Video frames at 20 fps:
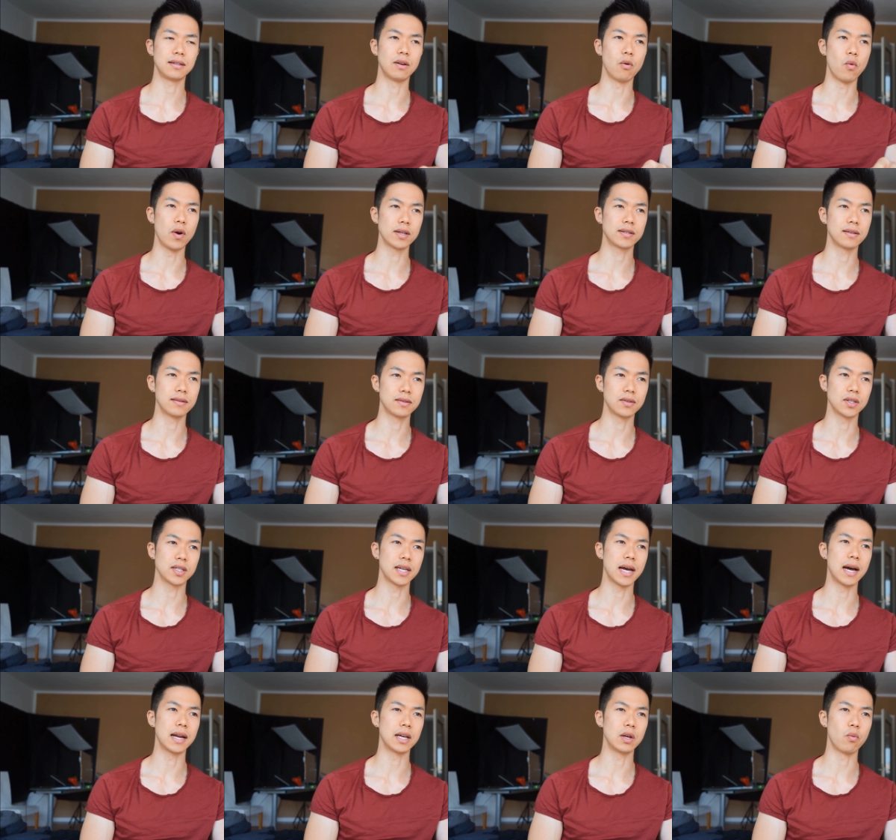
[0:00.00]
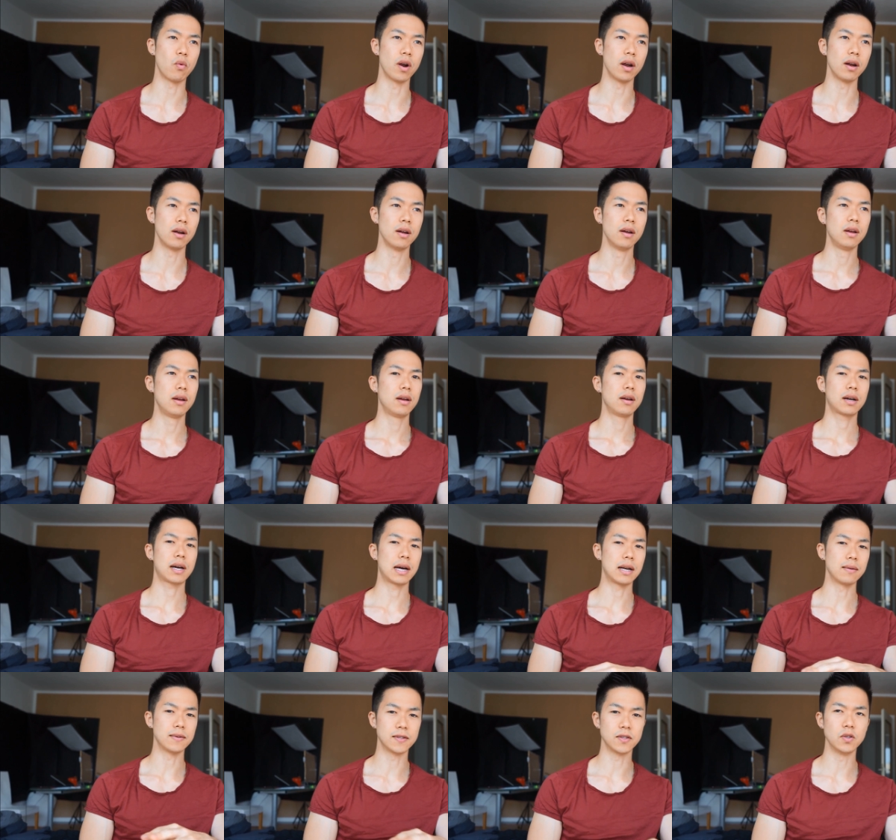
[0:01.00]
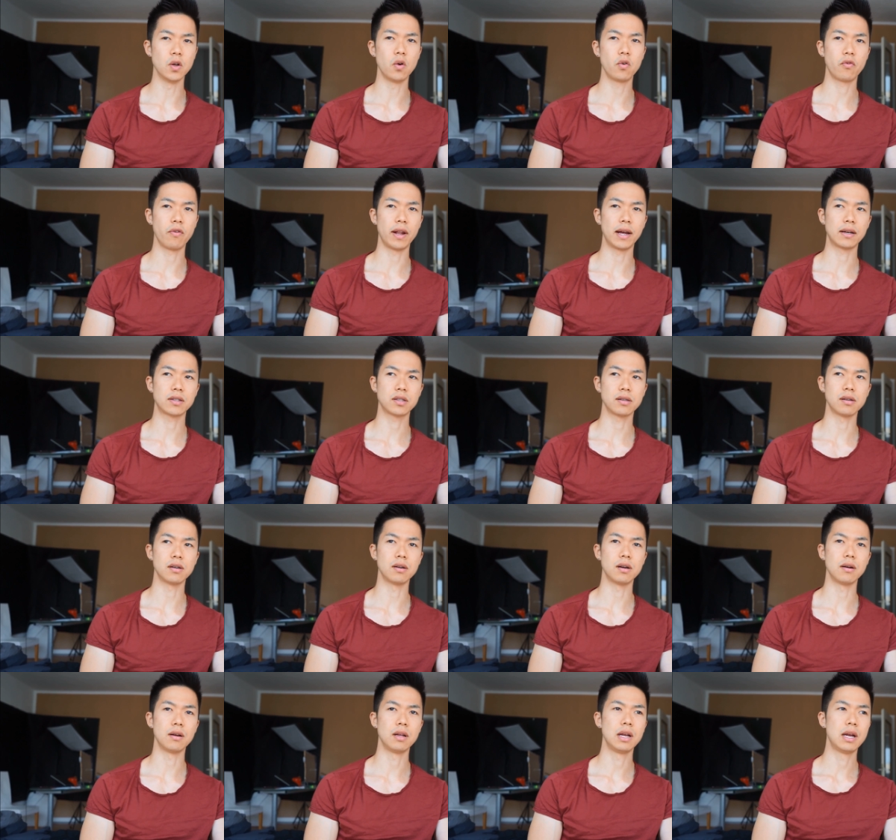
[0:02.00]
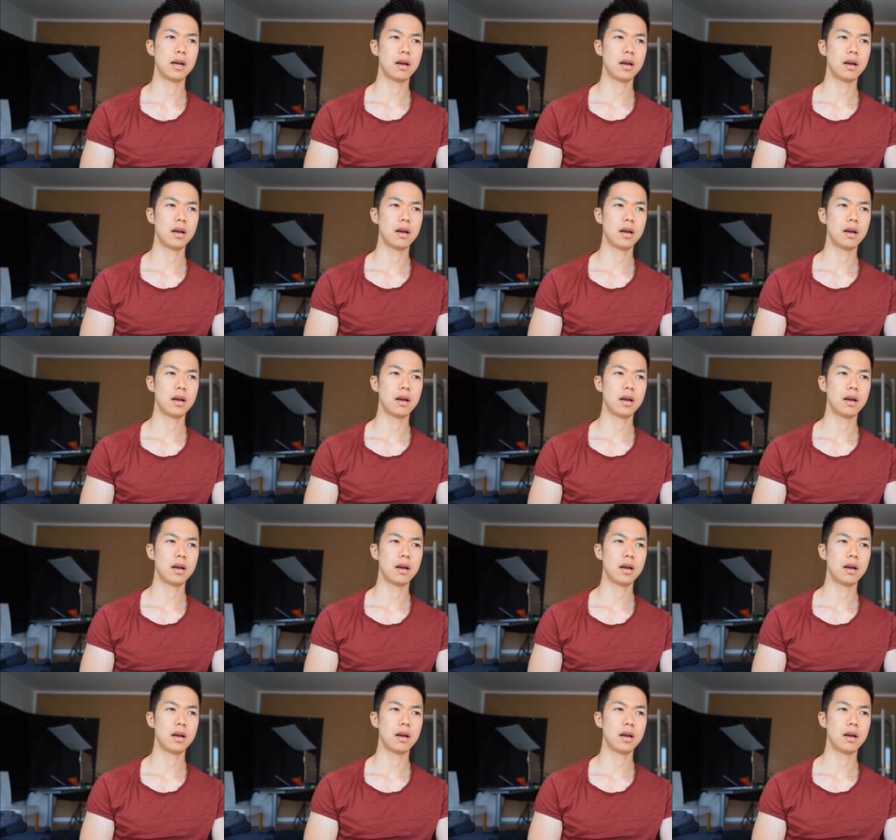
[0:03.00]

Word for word: in a Western society where kind of snowflakes are